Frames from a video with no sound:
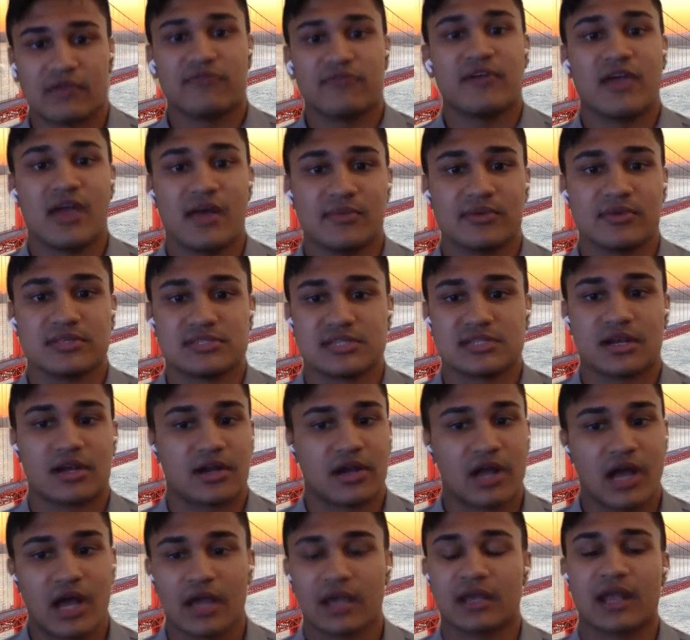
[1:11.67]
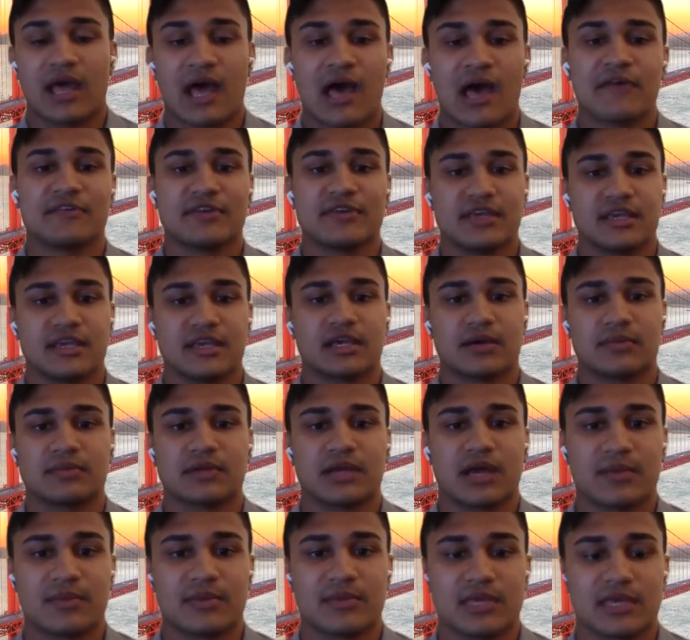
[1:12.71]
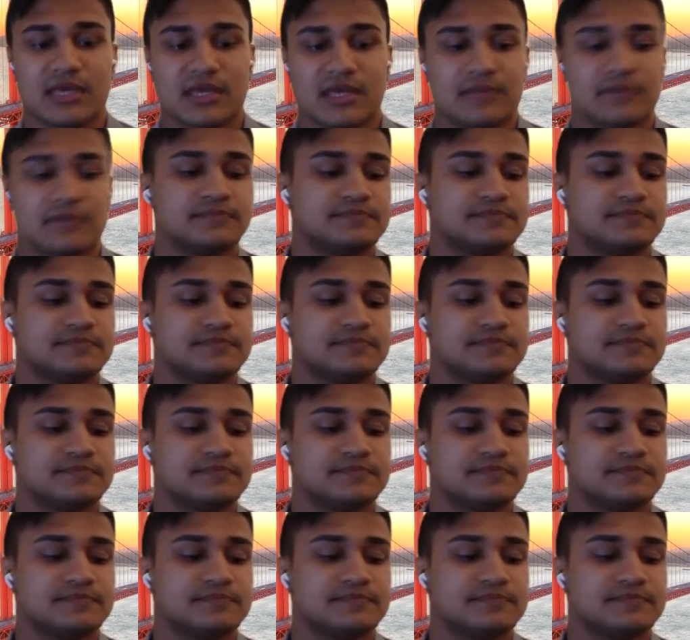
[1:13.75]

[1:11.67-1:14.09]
families that are not going to have an income coming in.